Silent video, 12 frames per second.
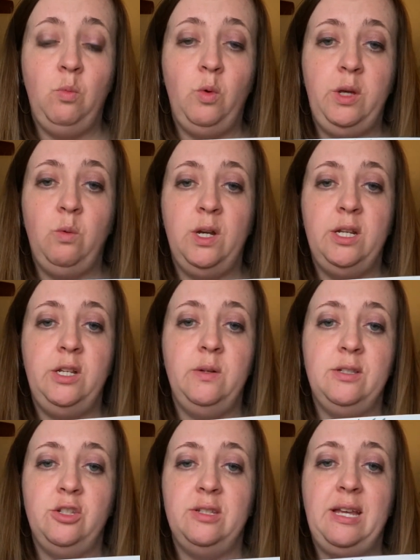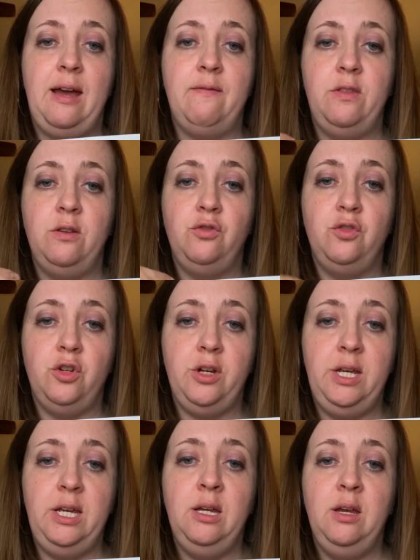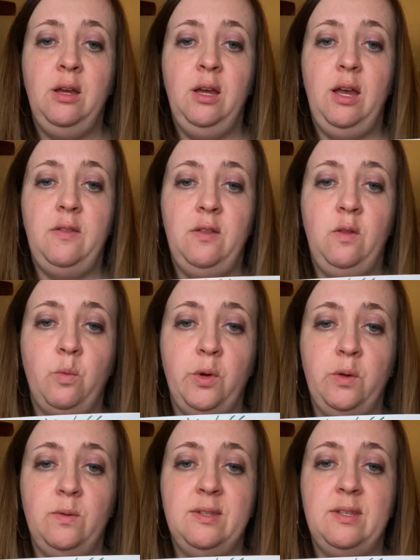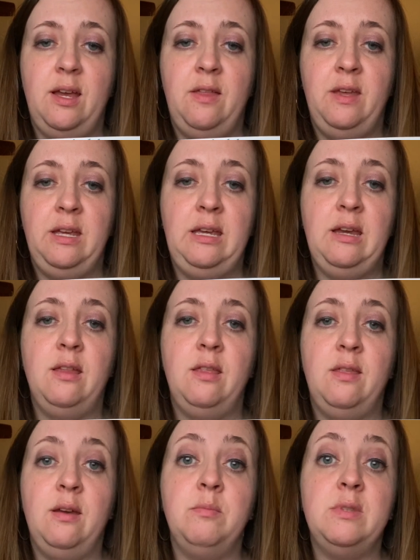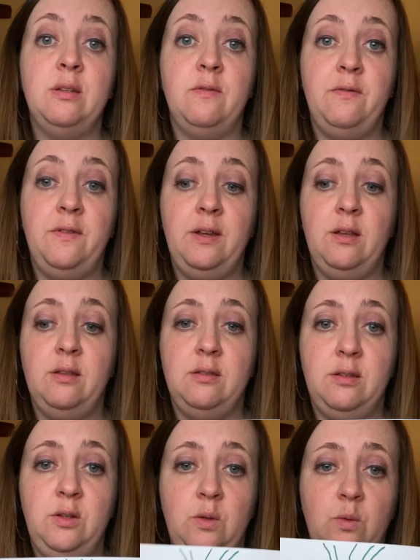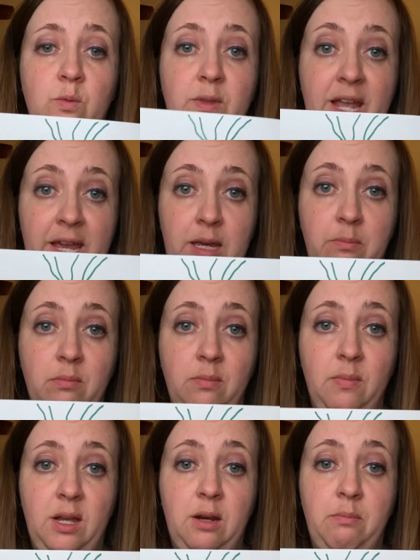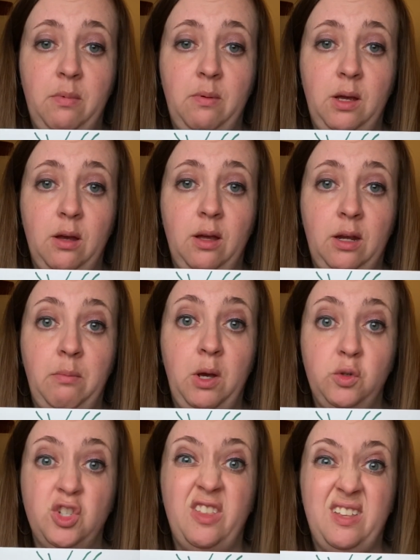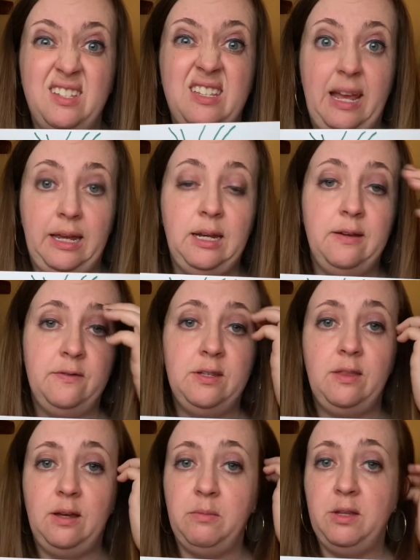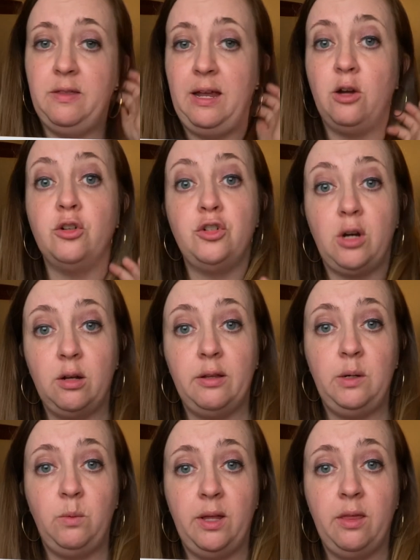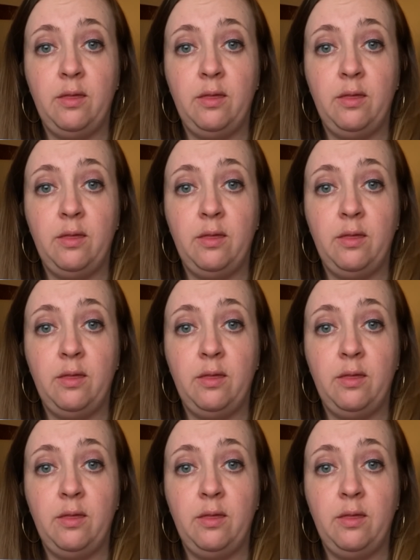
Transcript: What you want to do is just have the tree and then the roots, and then get them to name an emotion that's negative to them that they are struggling with.